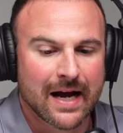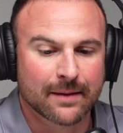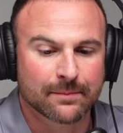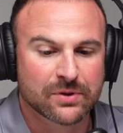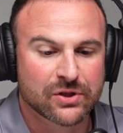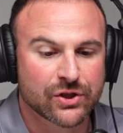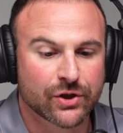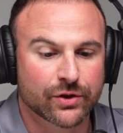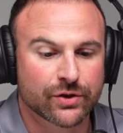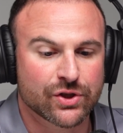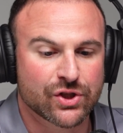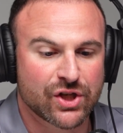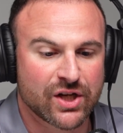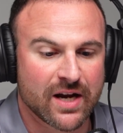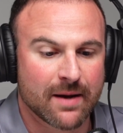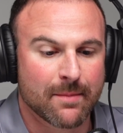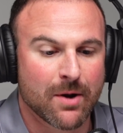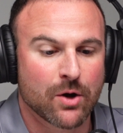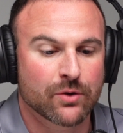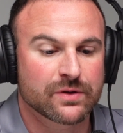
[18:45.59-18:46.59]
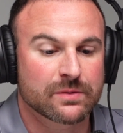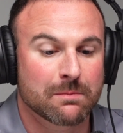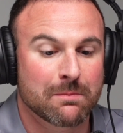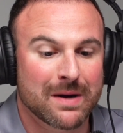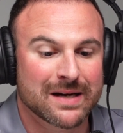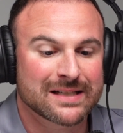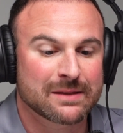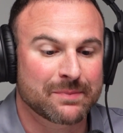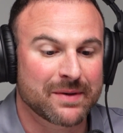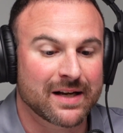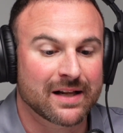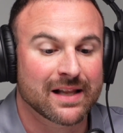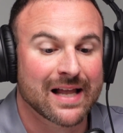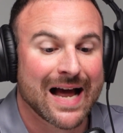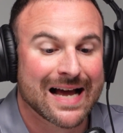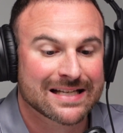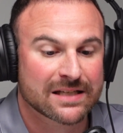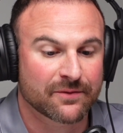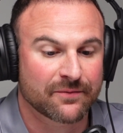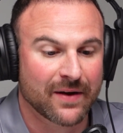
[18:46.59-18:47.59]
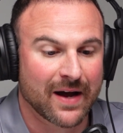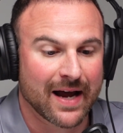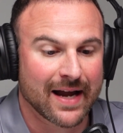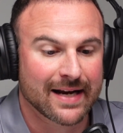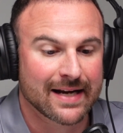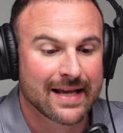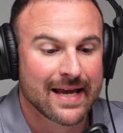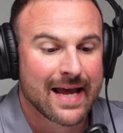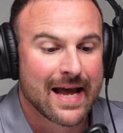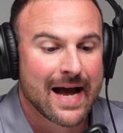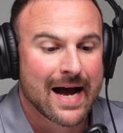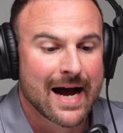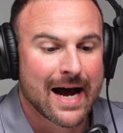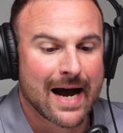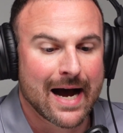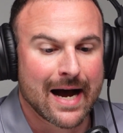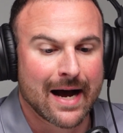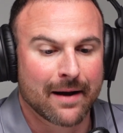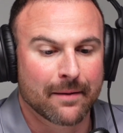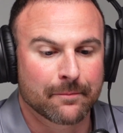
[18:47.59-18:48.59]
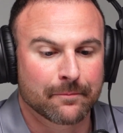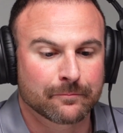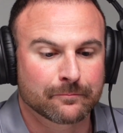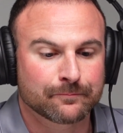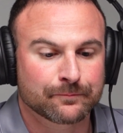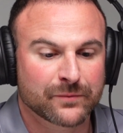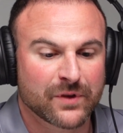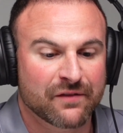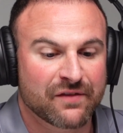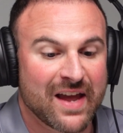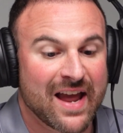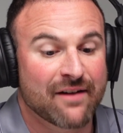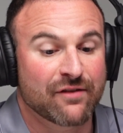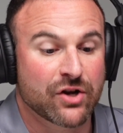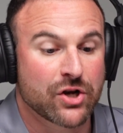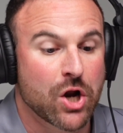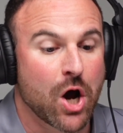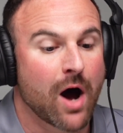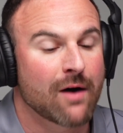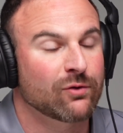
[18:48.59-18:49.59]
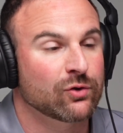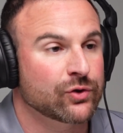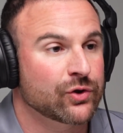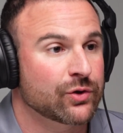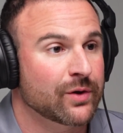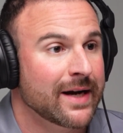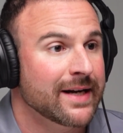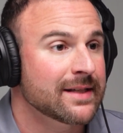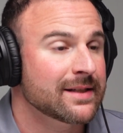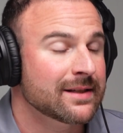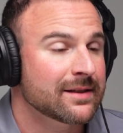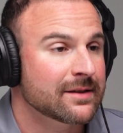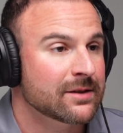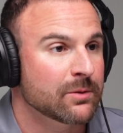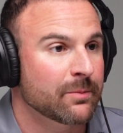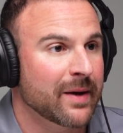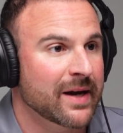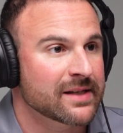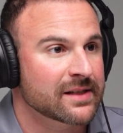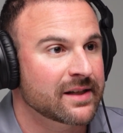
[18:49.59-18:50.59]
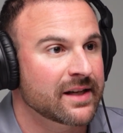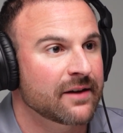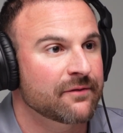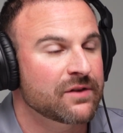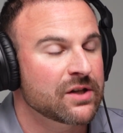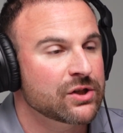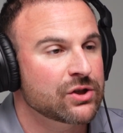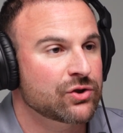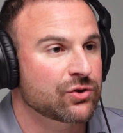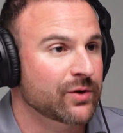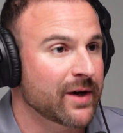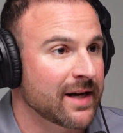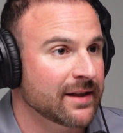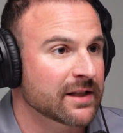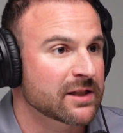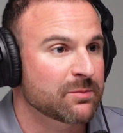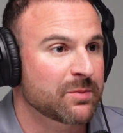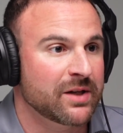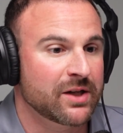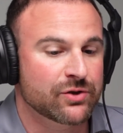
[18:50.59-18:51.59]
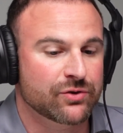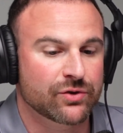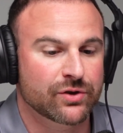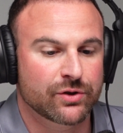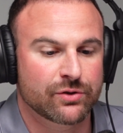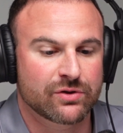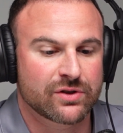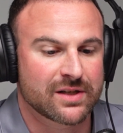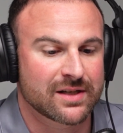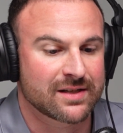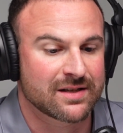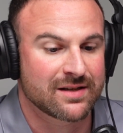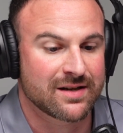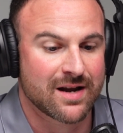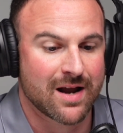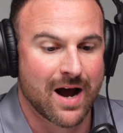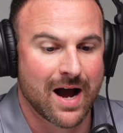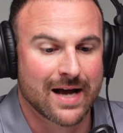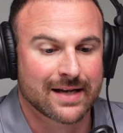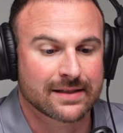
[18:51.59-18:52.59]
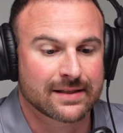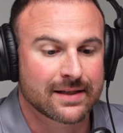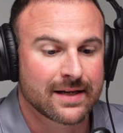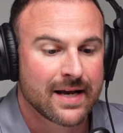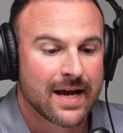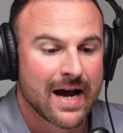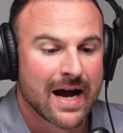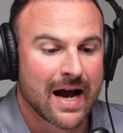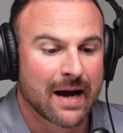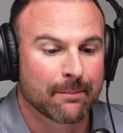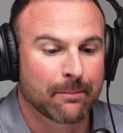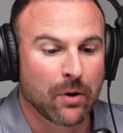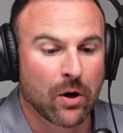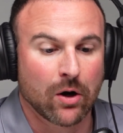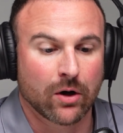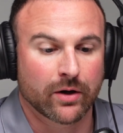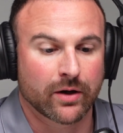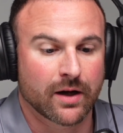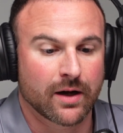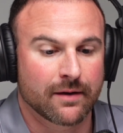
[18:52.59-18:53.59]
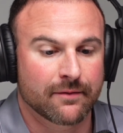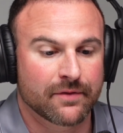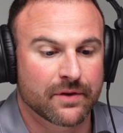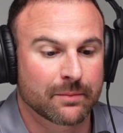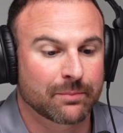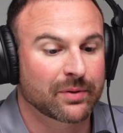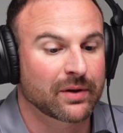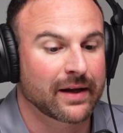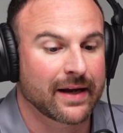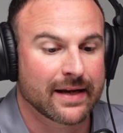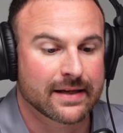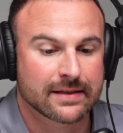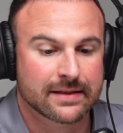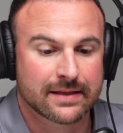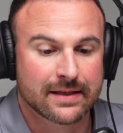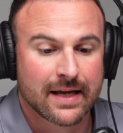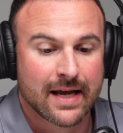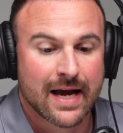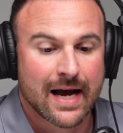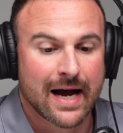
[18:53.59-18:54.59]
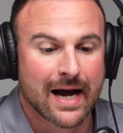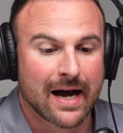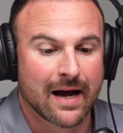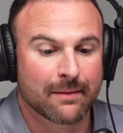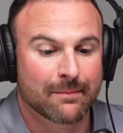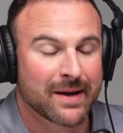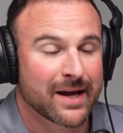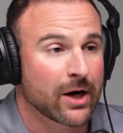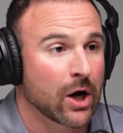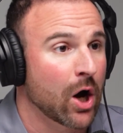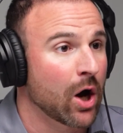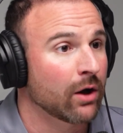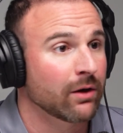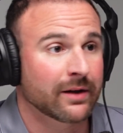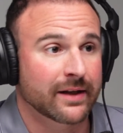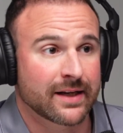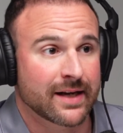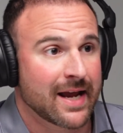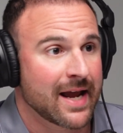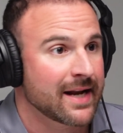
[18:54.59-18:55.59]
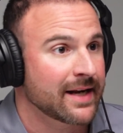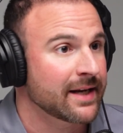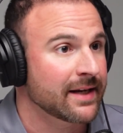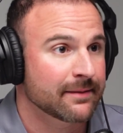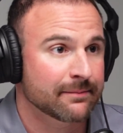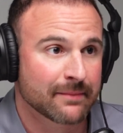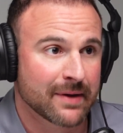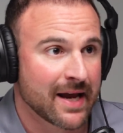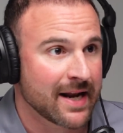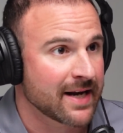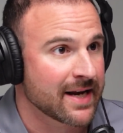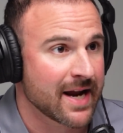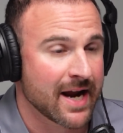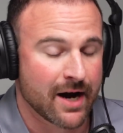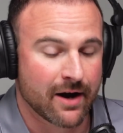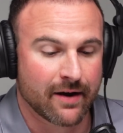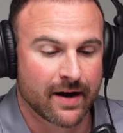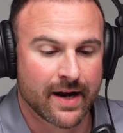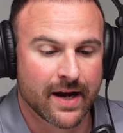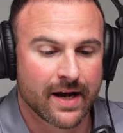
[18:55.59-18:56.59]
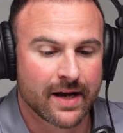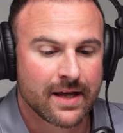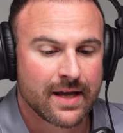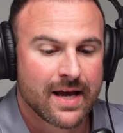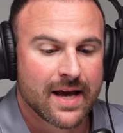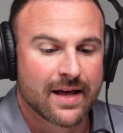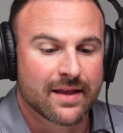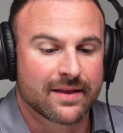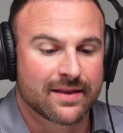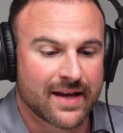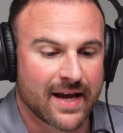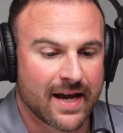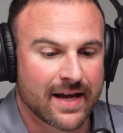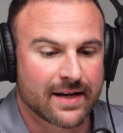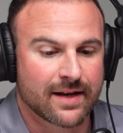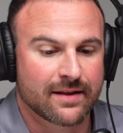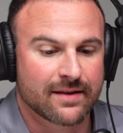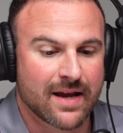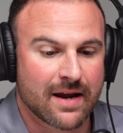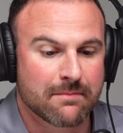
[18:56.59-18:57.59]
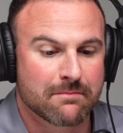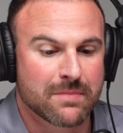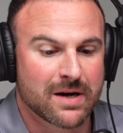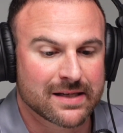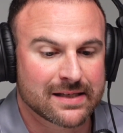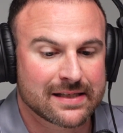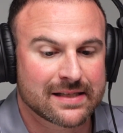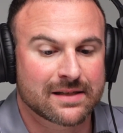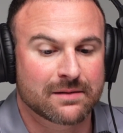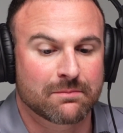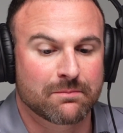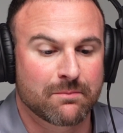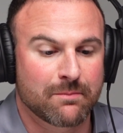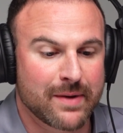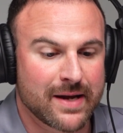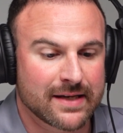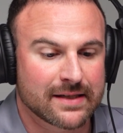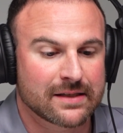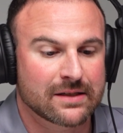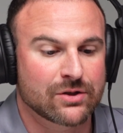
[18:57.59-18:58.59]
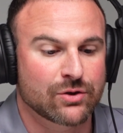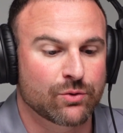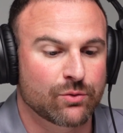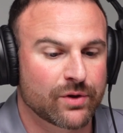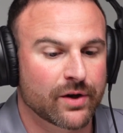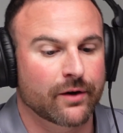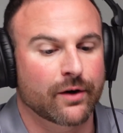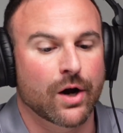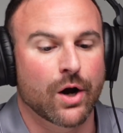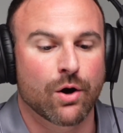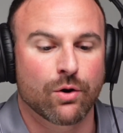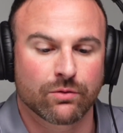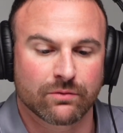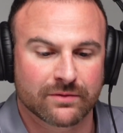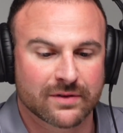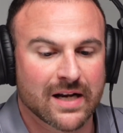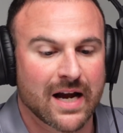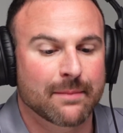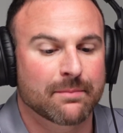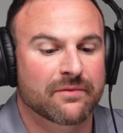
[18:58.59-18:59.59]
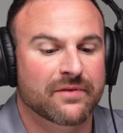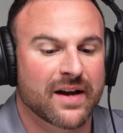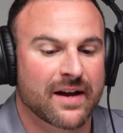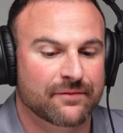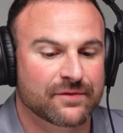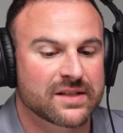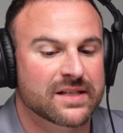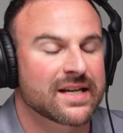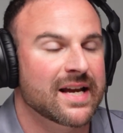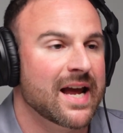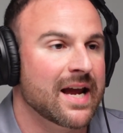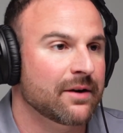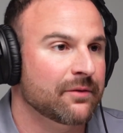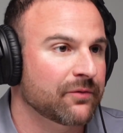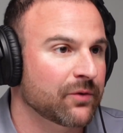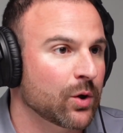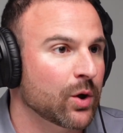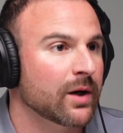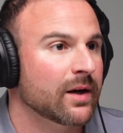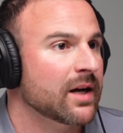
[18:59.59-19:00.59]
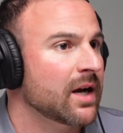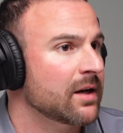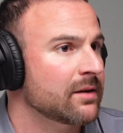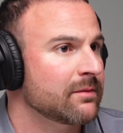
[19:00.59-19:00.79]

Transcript: certain GMOs must be classified if they have a novel trait. So basically, if this trait that's been introduced is not a part of the plant at all in any area, then they must submit to their own type of FDA for